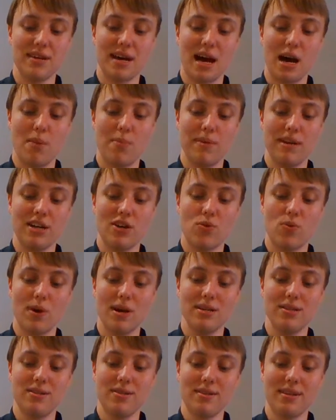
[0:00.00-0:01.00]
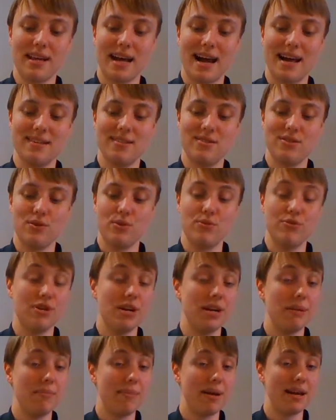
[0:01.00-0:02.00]
is how many cats do
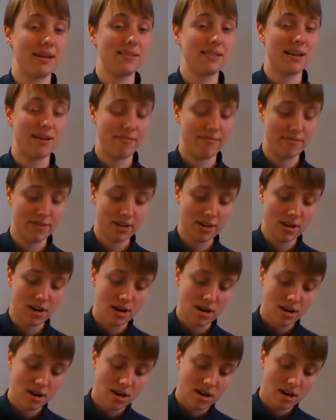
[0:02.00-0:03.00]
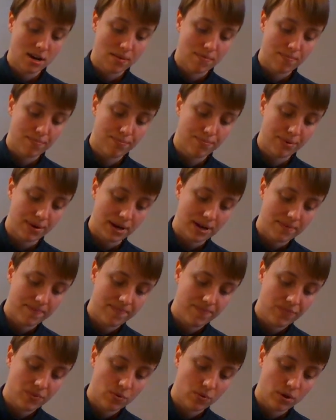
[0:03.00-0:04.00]
Jen and Max have?
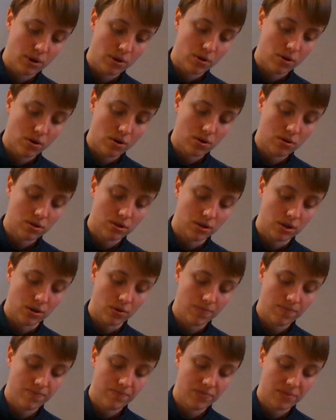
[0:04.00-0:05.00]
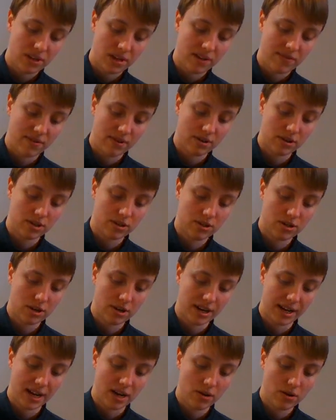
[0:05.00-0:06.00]
But what you could also do, if you're just
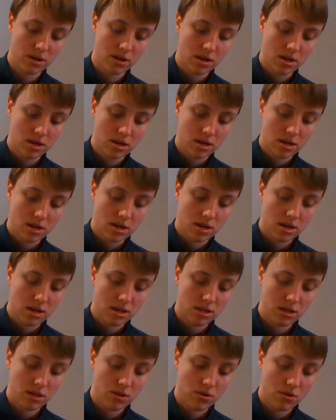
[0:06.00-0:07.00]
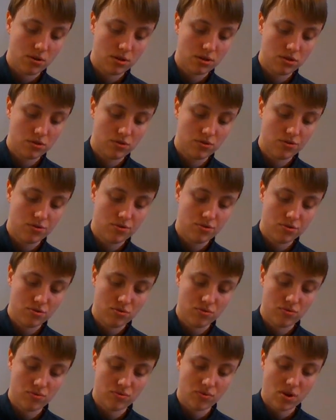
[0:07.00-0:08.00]
starting out, is you could
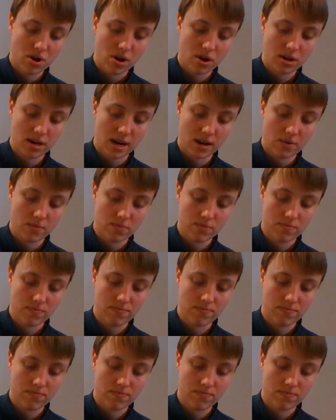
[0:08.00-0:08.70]
draw it out.